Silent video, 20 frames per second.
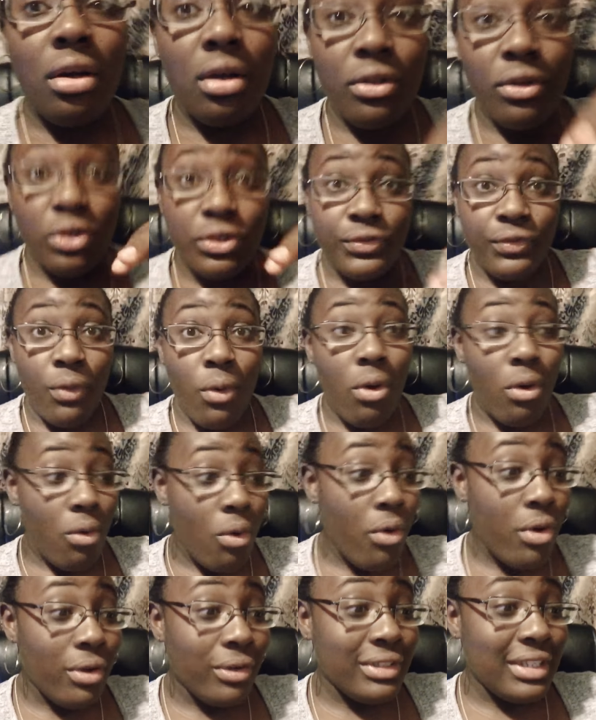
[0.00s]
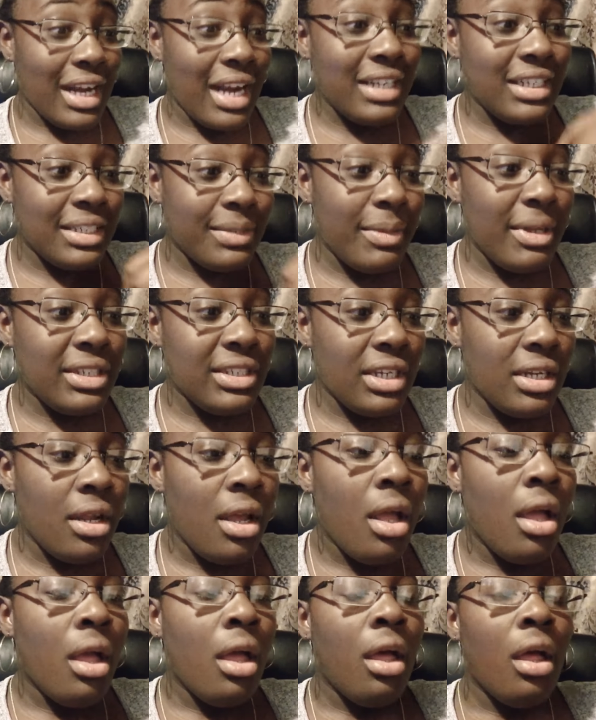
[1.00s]
those four oils that I just mentioned,
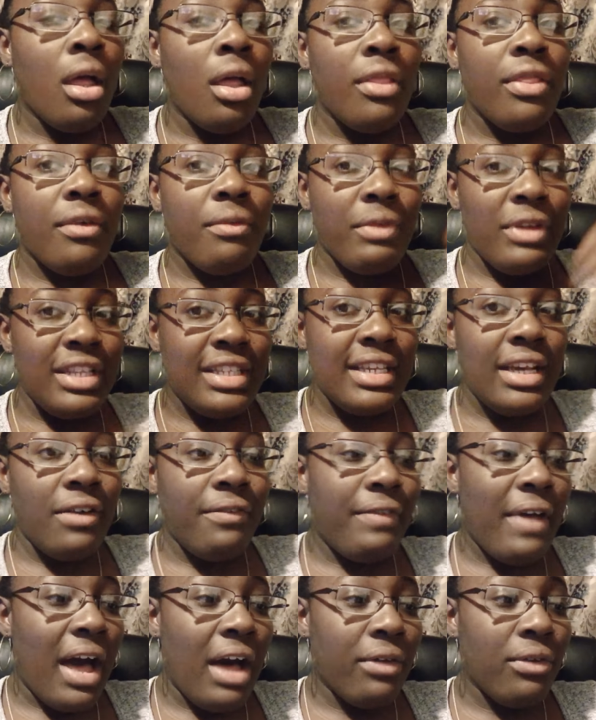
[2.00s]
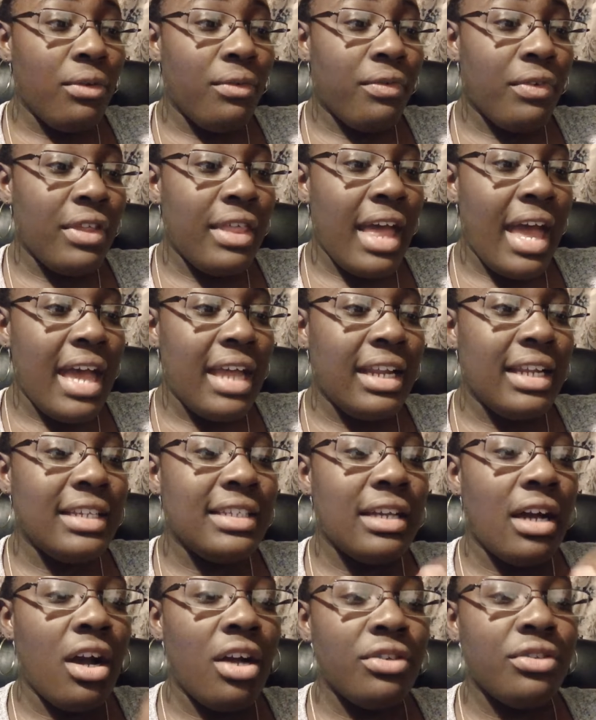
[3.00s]
the retail value for that
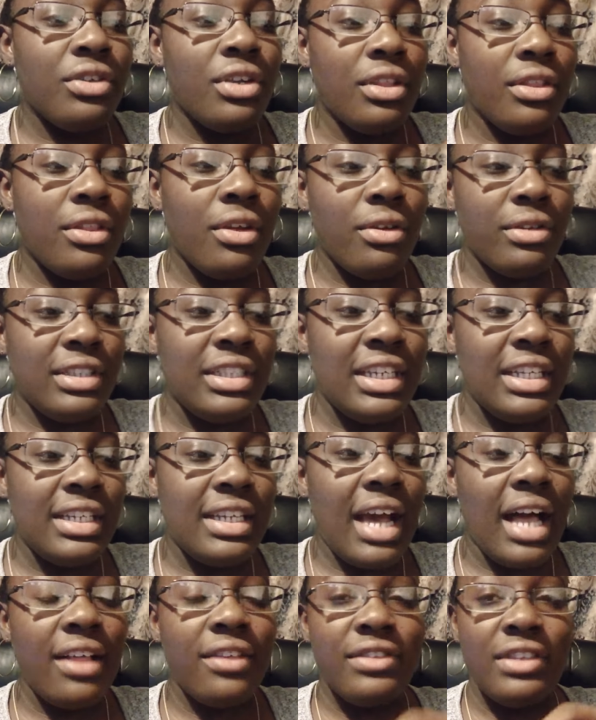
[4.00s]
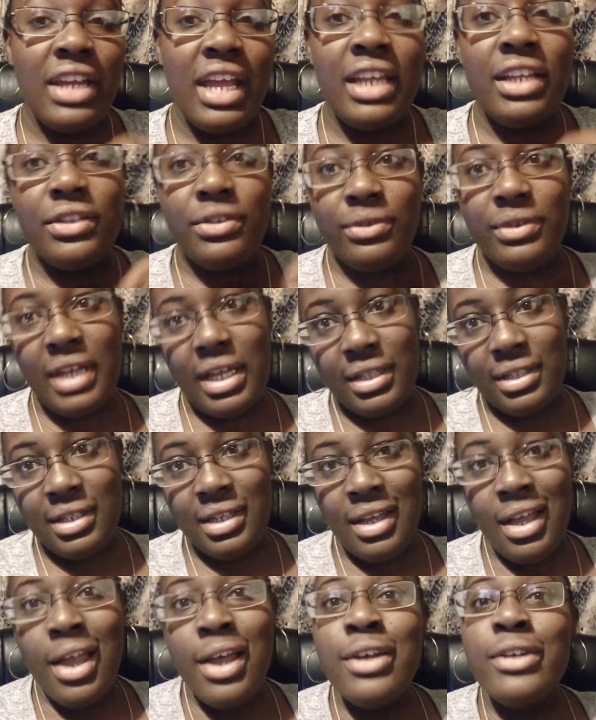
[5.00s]
is $113.82.
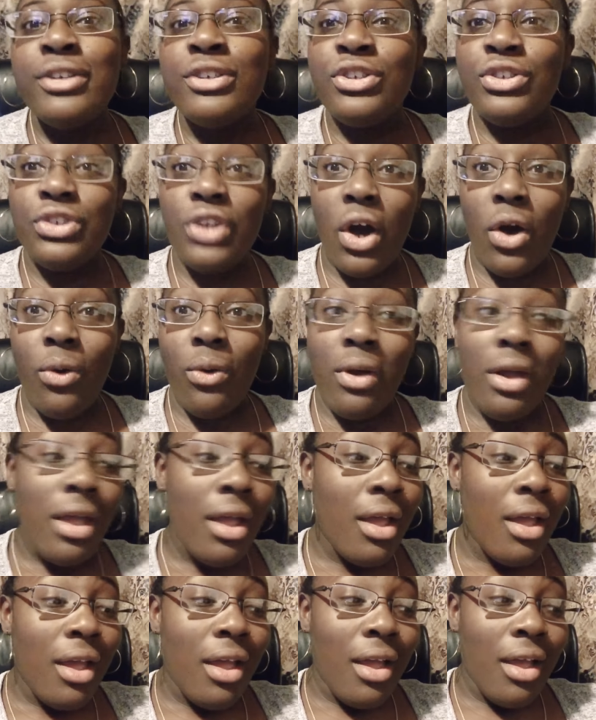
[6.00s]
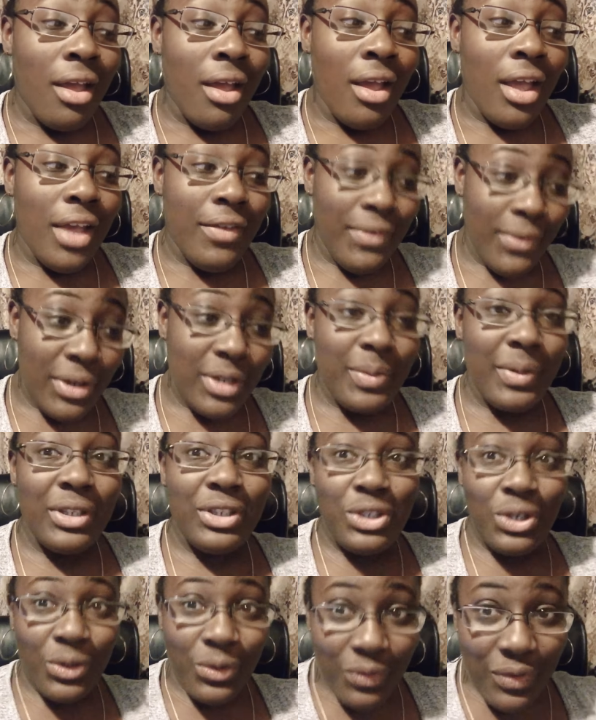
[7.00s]
So if you were to
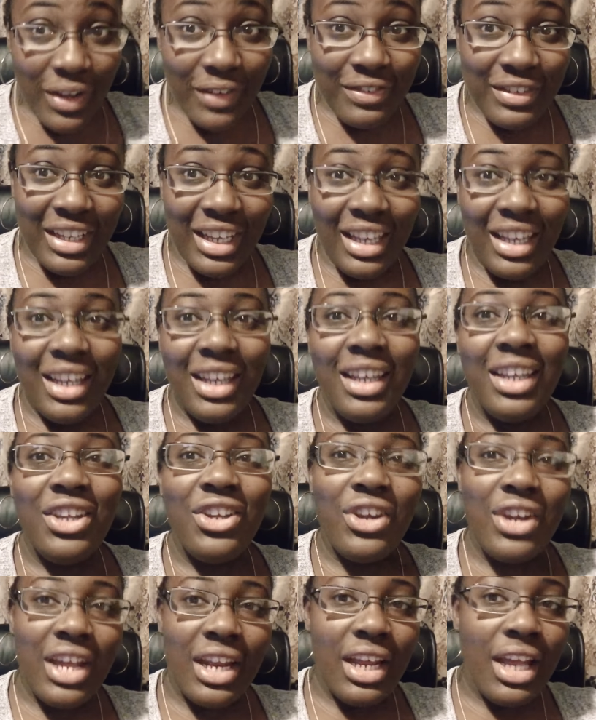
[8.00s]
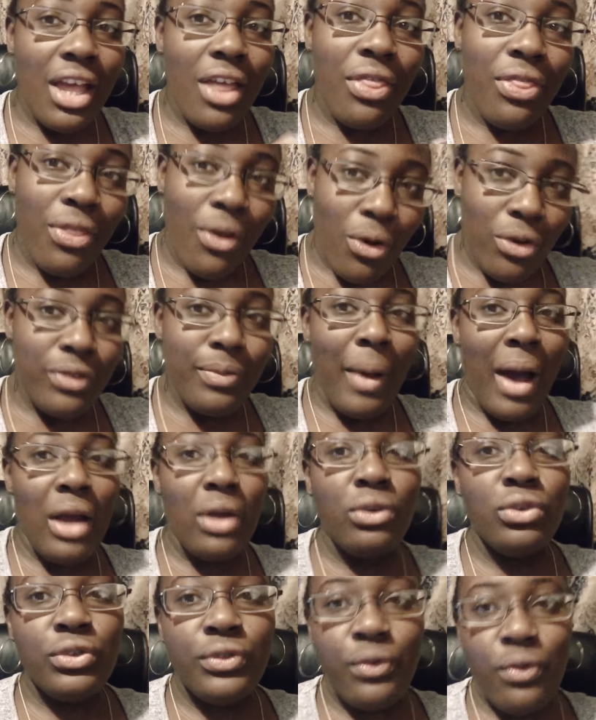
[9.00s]
spend $250, you're getting those
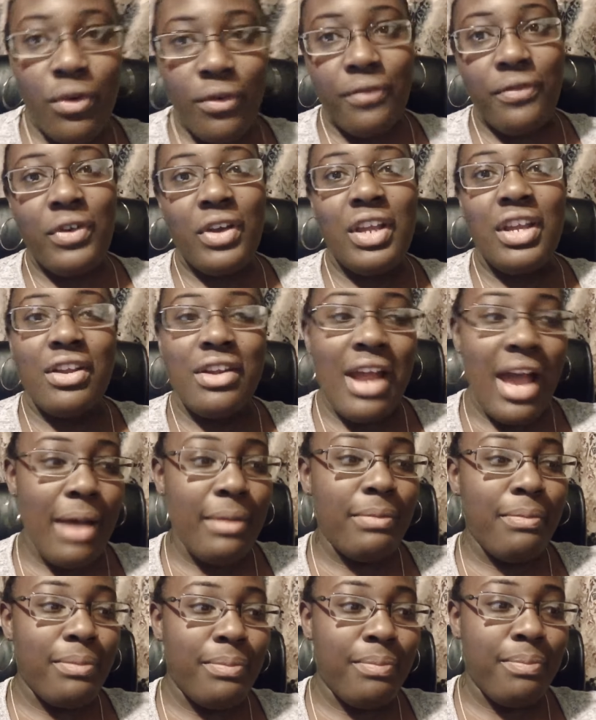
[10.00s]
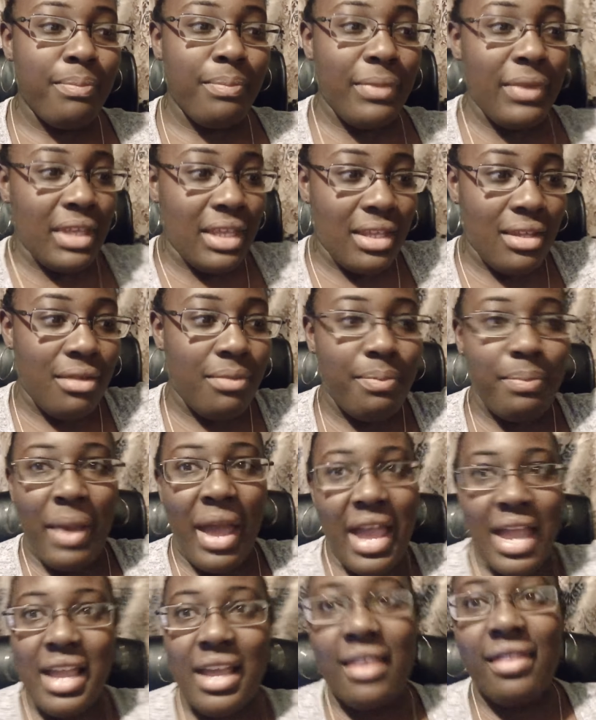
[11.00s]
bottles for free. You're not
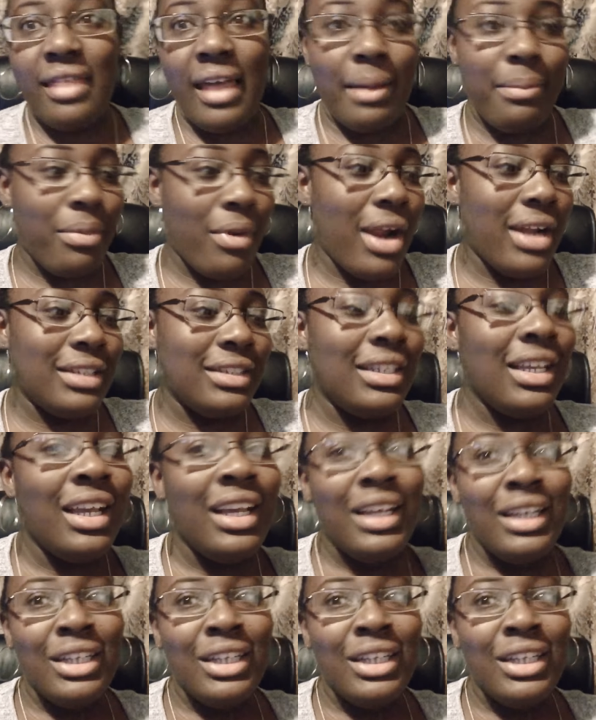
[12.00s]
paying that price.